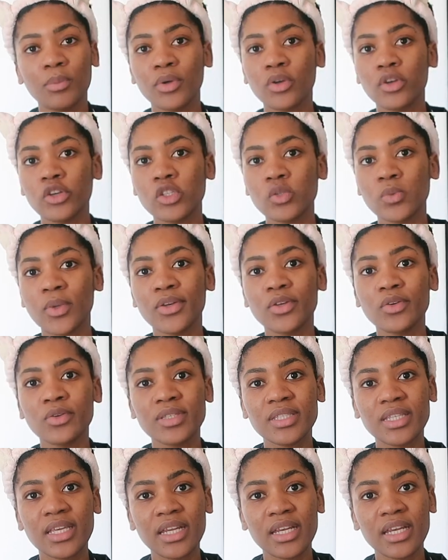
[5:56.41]
because when
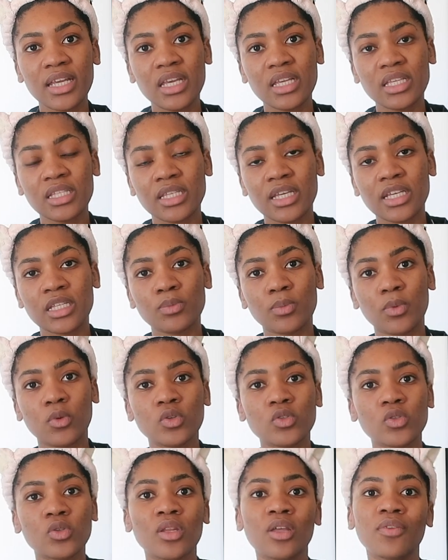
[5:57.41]
your skin is
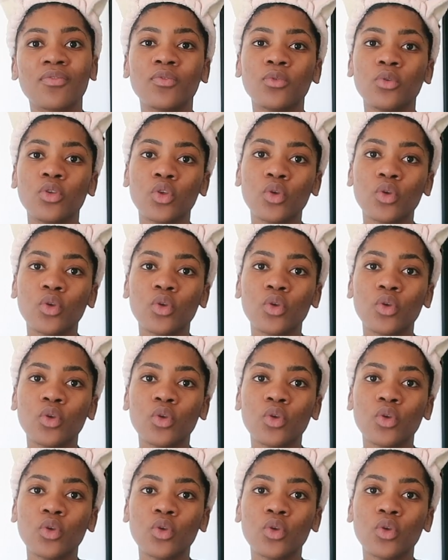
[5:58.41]
exposed to the